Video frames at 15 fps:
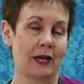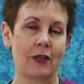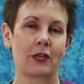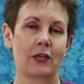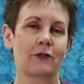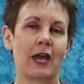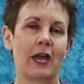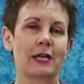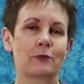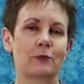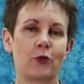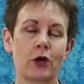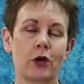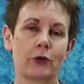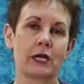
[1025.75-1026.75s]
I think of hand
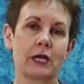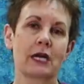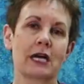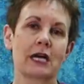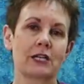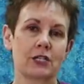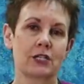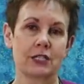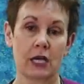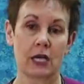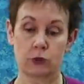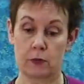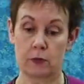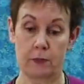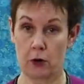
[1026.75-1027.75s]
embroidery
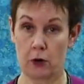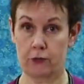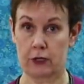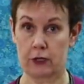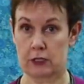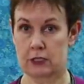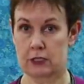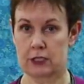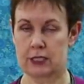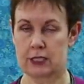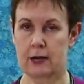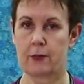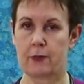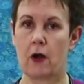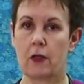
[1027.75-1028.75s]
designs would be perfect to
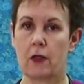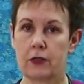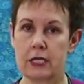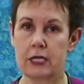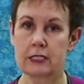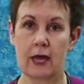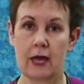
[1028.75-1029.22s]
set up on these.